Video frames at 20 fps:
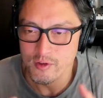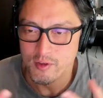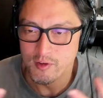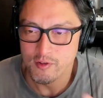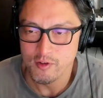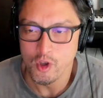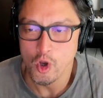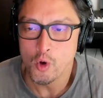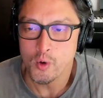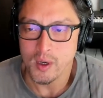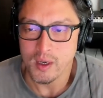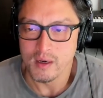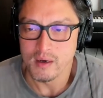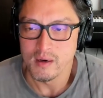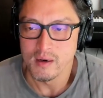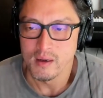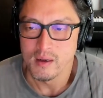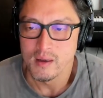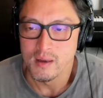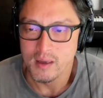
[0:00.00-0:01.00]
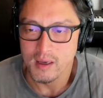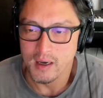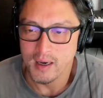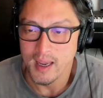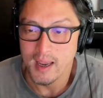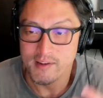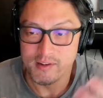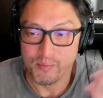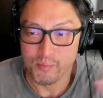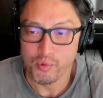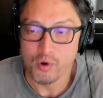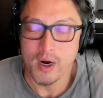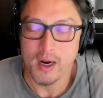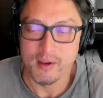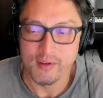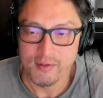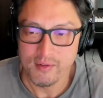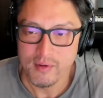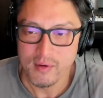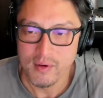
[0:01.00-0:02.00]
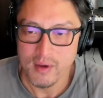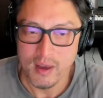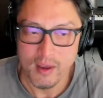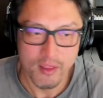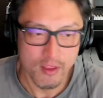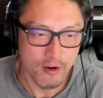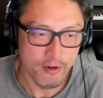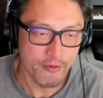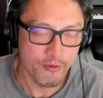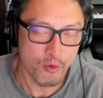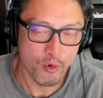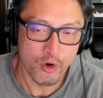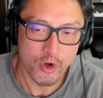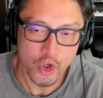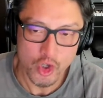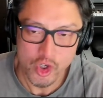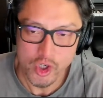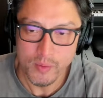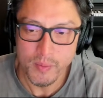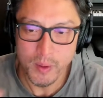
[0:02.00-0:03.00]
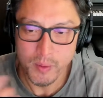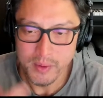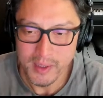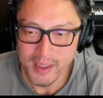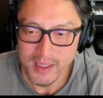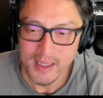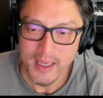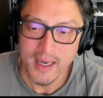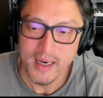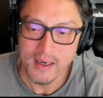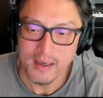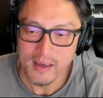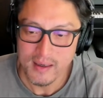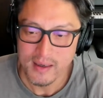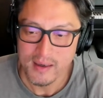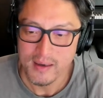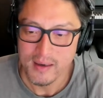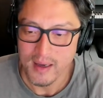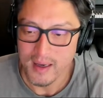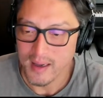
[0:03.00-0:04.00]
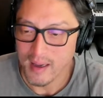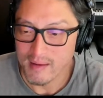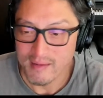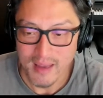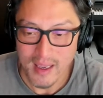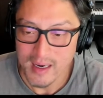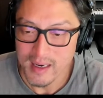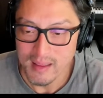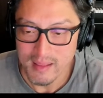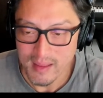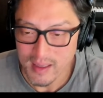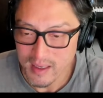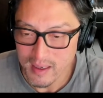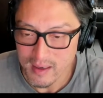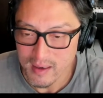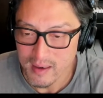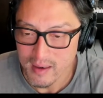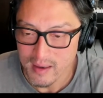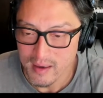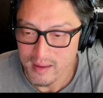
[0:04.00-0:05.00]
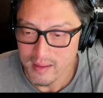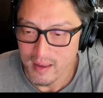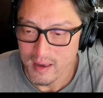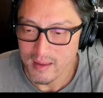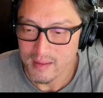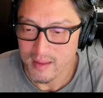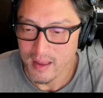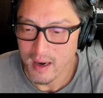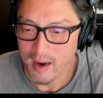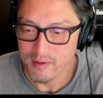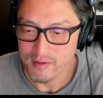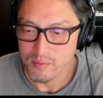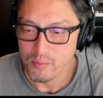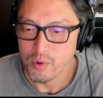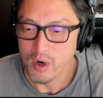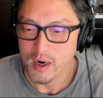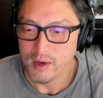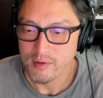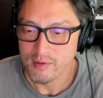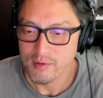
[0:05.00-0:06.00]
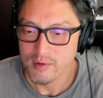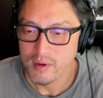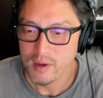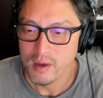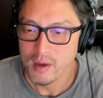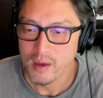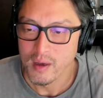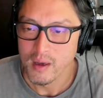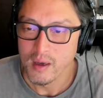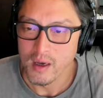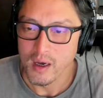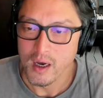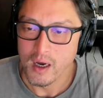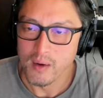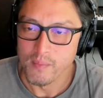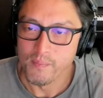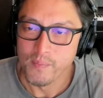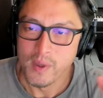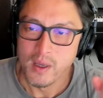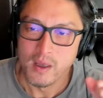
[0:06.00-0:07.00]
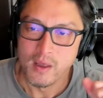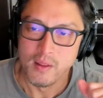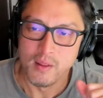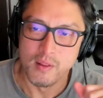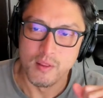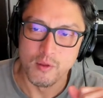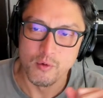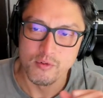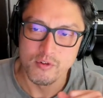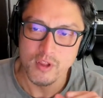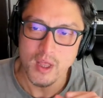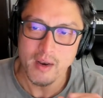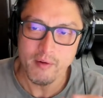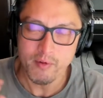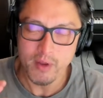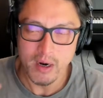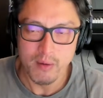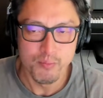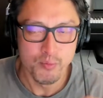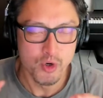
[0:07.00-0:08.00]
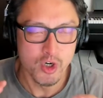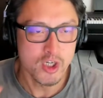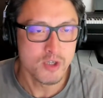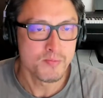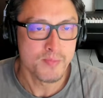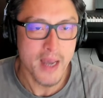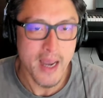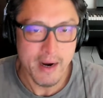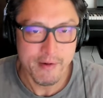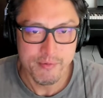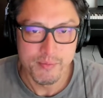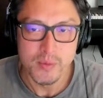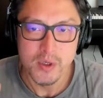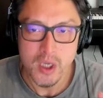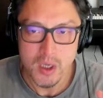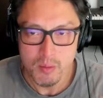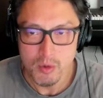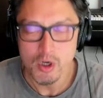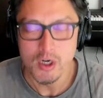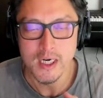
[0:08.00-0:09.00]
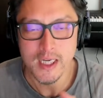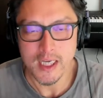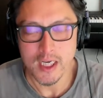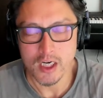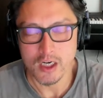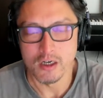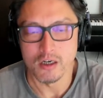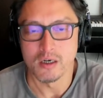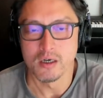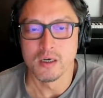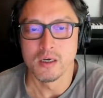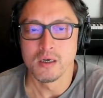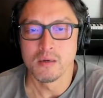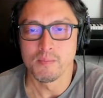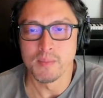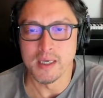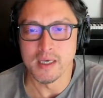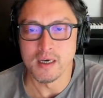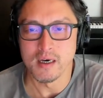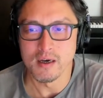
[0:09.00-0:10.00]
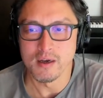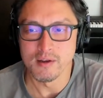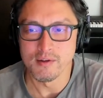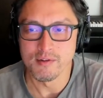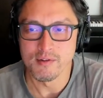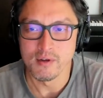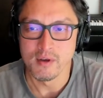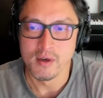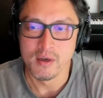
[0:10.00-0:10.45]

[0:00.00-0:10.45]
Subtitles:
token it has a price, and therefore you should be able to lend against anything that has a price. There was a lot of kind of pushback from the community here, because